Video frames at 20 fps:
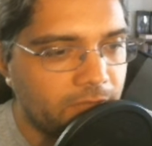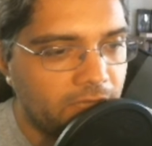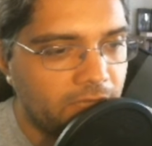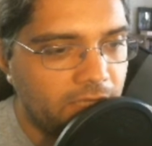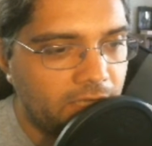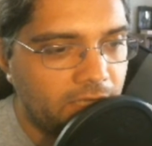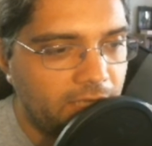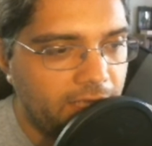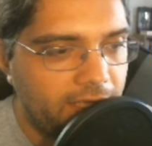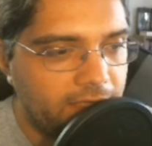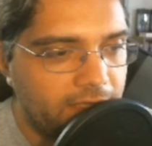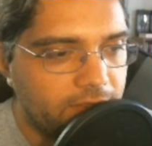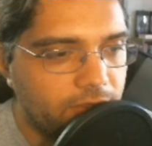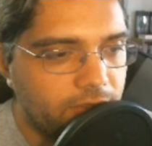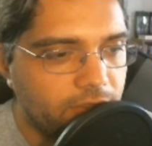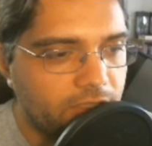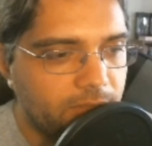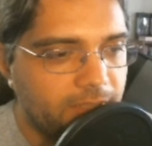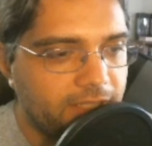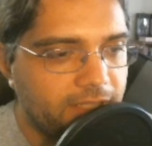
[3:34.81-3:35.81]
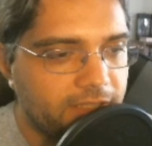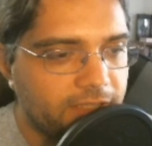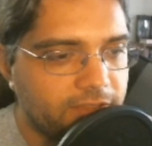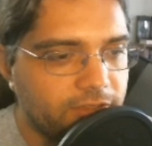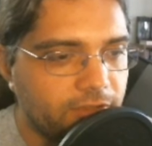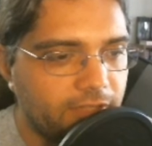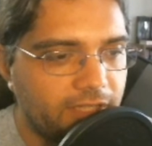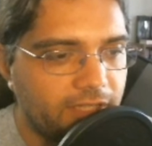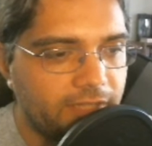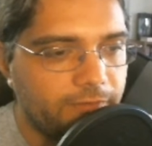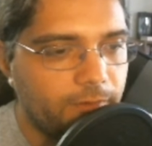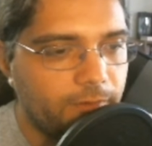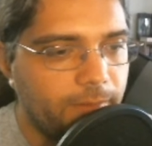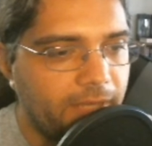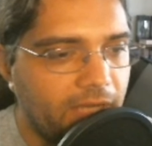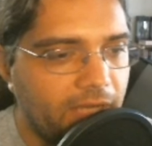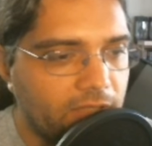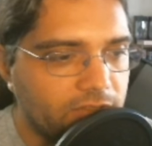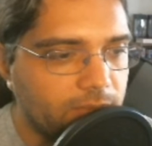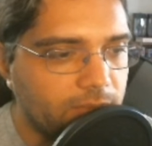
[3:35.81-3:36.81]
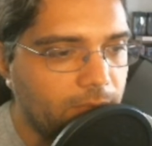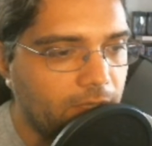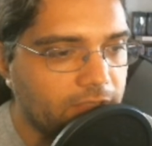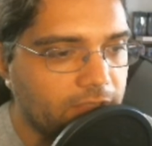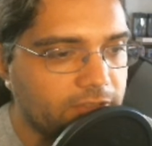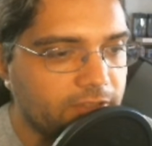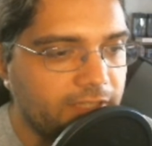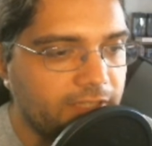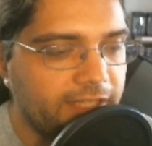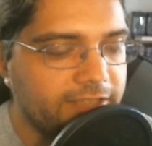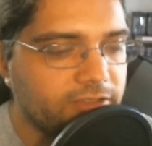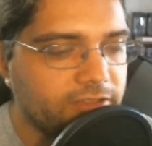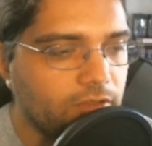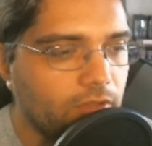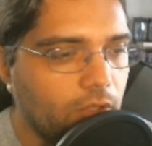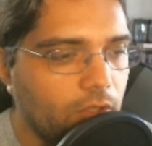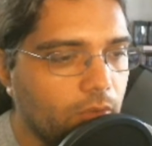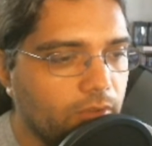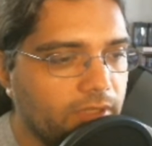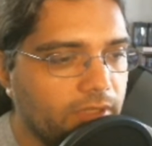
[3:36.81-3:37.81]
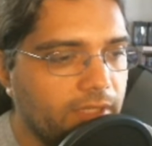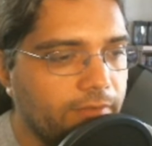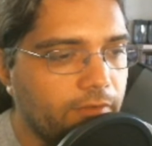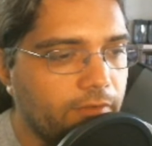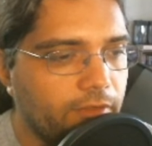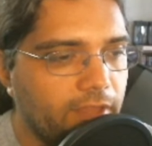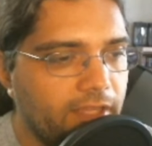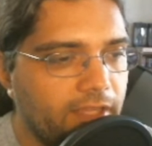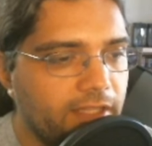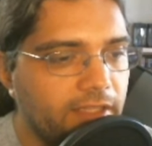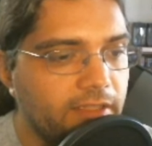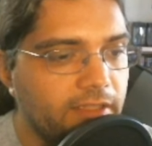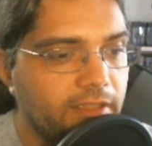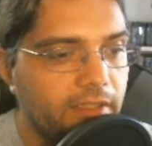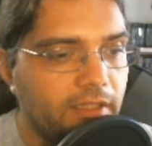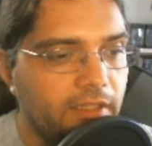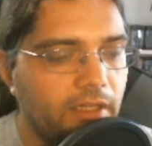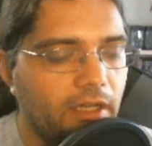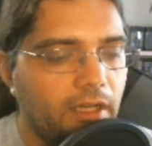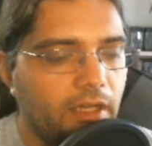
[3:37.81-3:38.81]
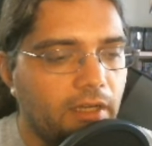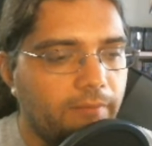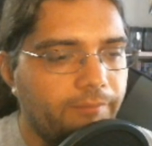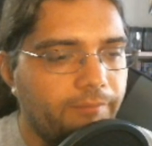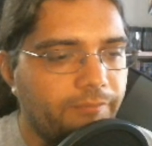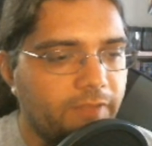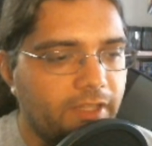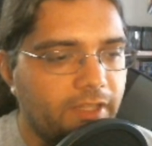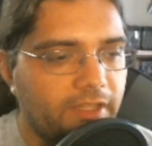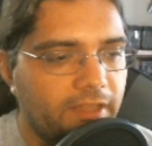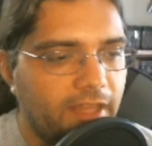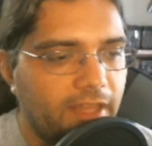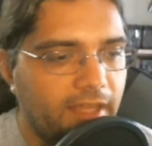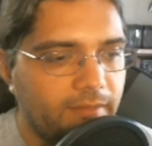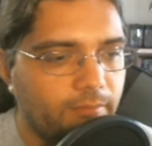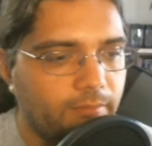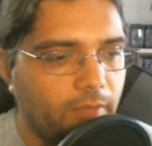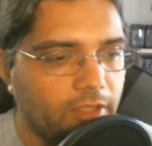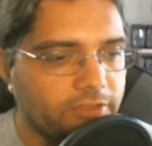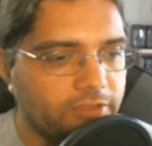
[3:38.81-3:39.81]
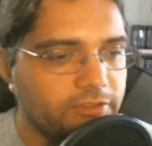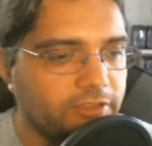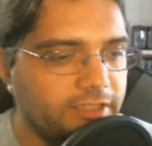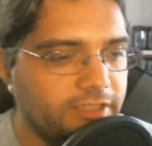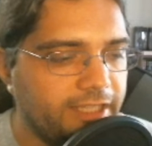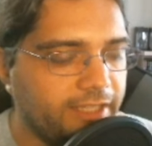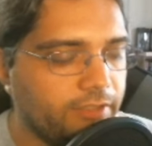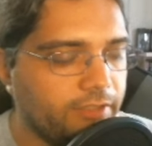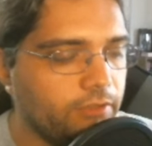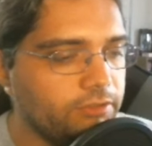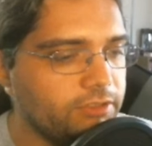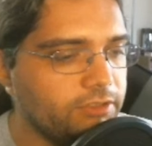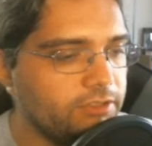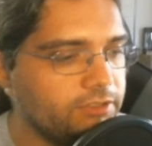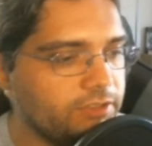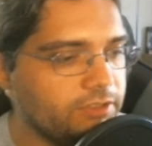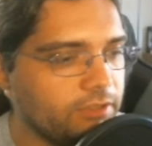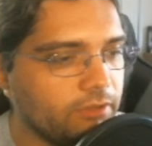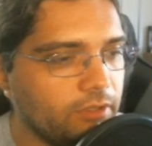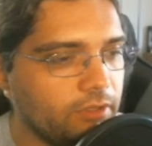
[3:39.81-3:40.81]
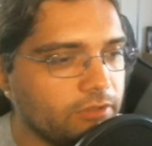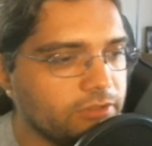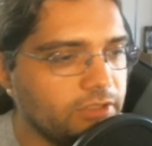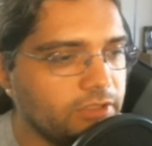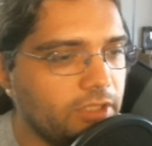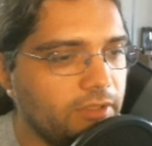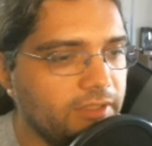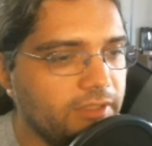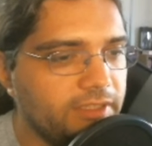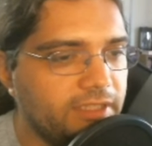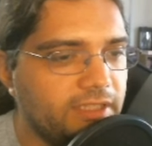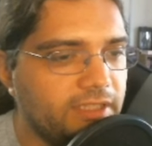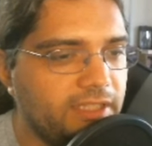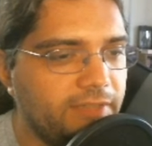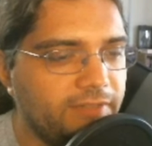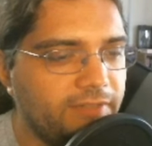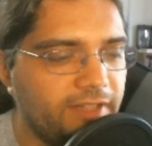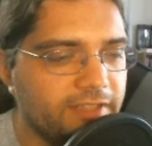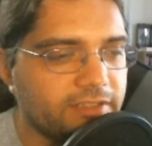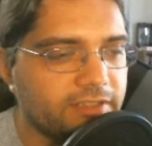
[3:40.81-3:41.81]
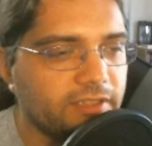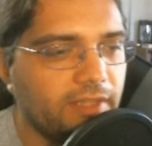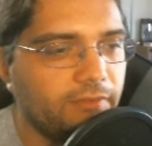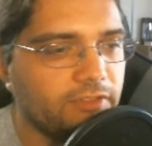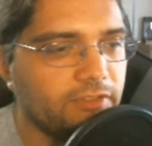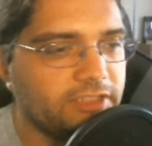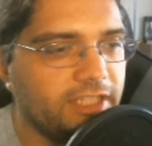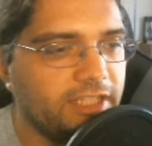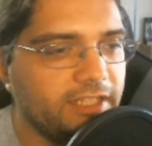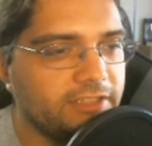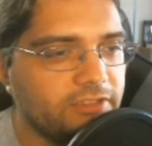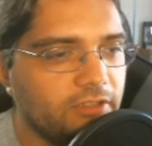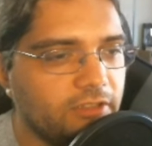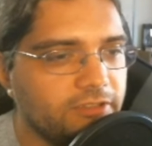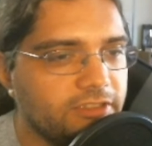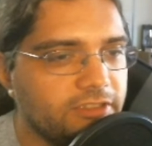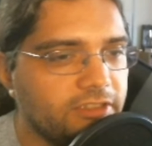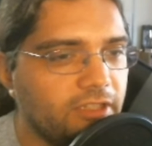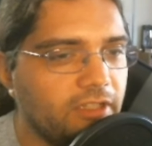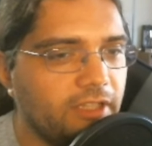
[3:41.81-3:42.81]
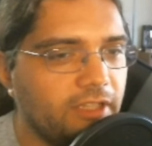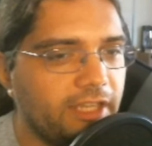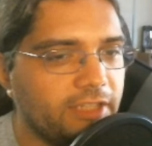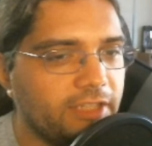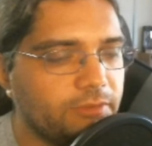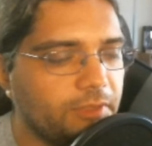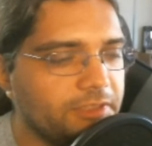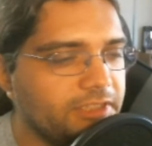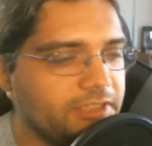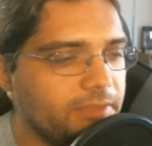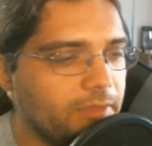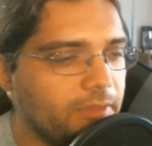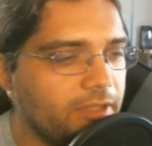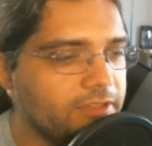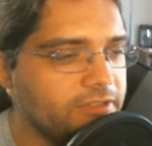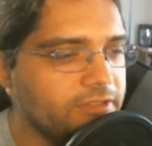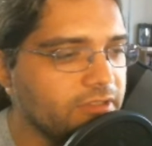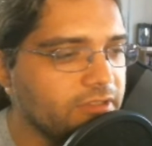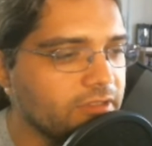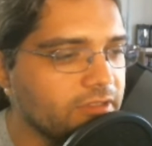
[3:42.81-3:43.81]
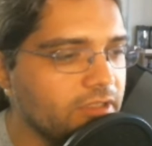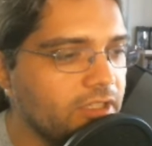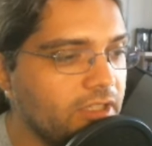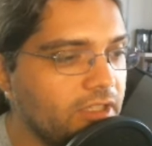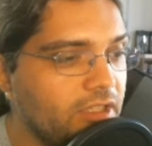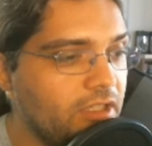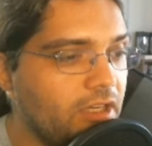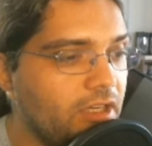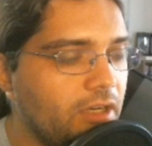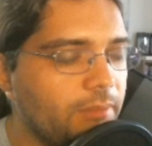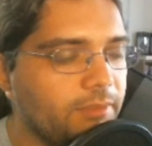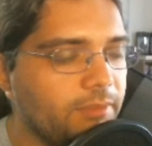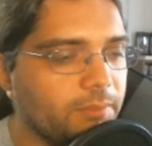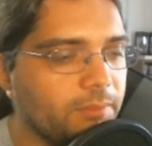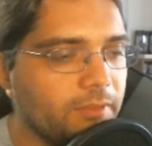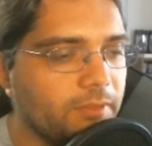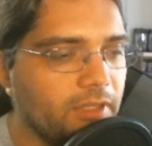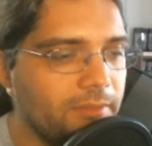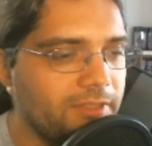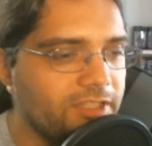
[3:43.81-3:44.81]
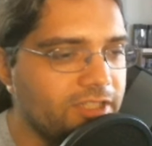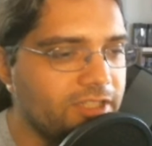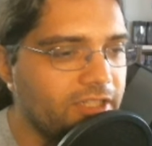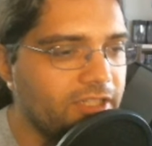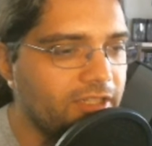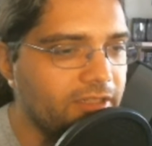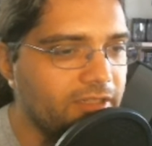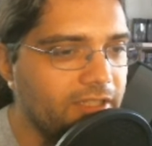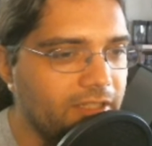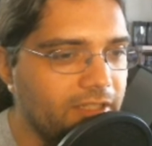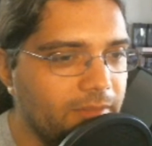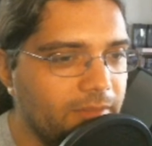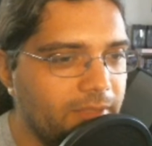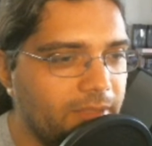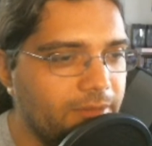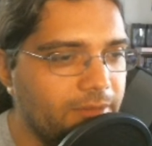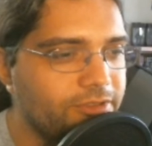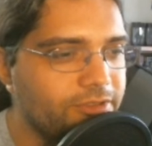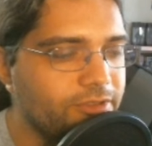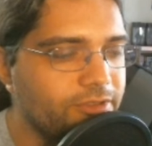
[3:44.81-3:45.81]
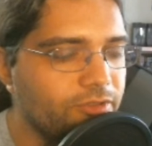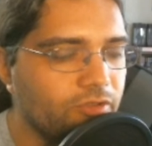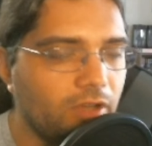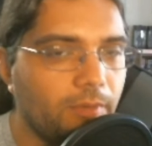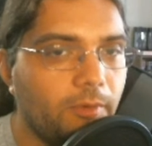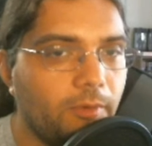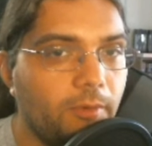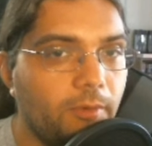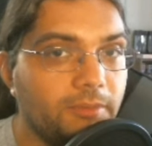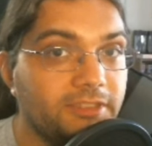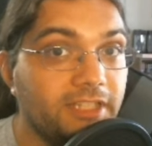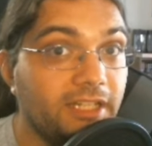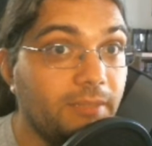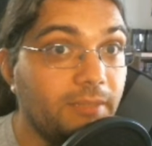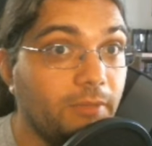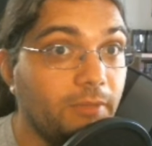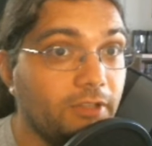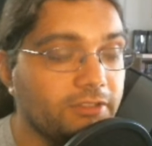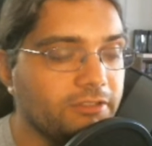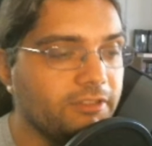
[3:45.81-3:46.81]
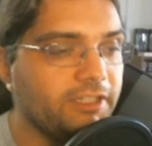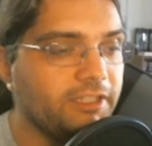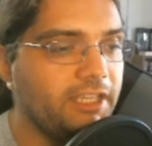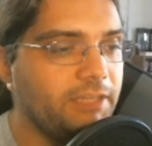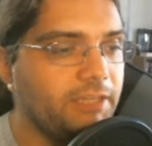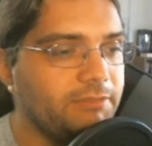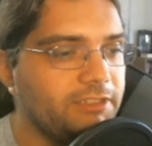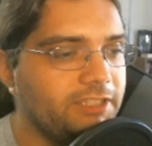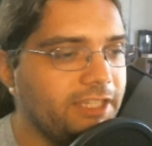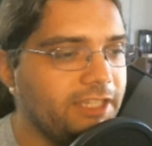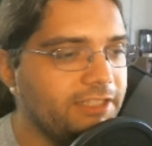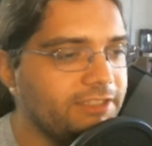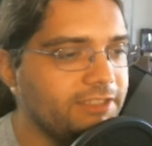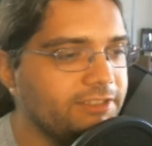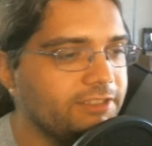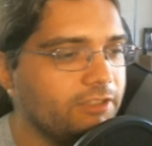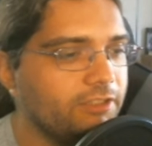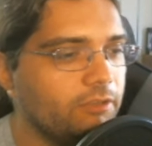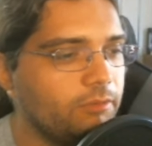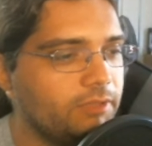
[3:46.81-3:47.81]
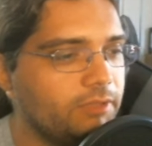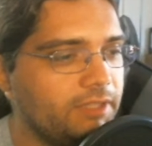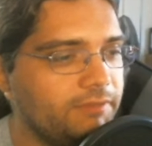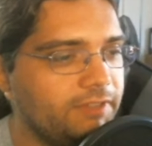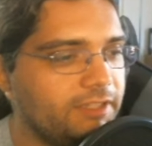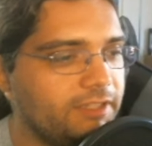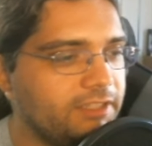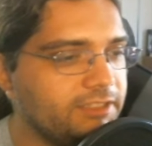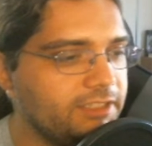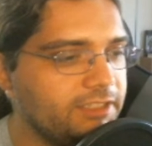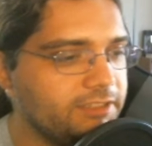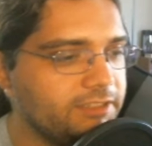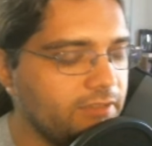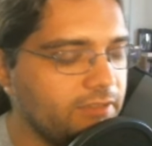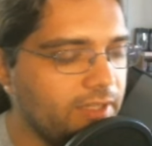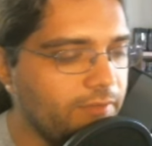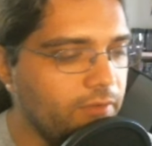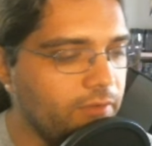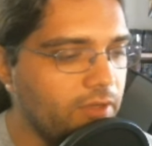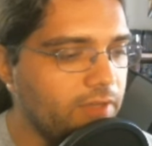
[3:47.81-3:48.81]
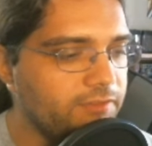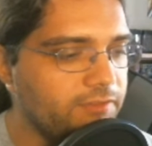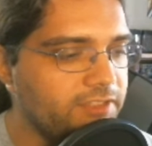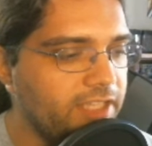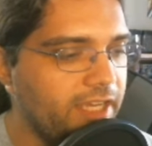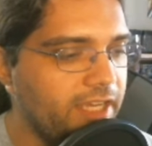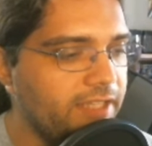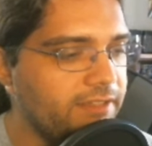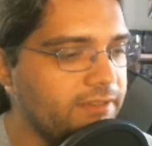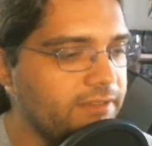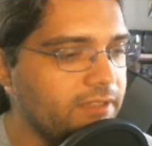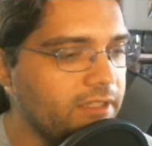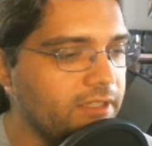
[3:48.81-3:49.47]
And you can make it so that if it battles a monster that has a lower level than it, that monster's attack goes to 0. So, and given that's a level 10, as long as it's not an XYZ monster, you're pretty much going to be able to drop almost any monster in the game's attack to 0, given that this has a level of 10.